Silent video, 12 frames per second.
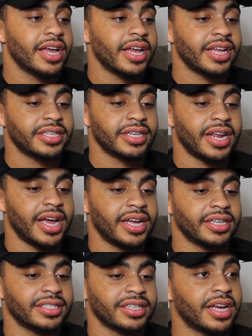isn't
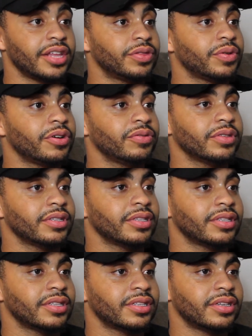as cutthroat.
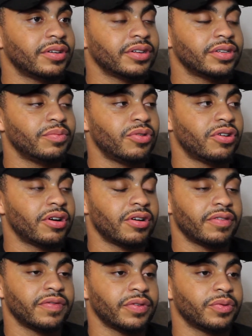So it's more
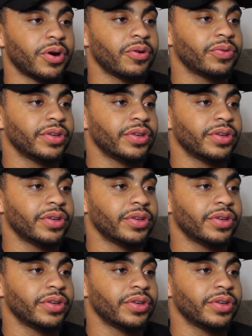of growth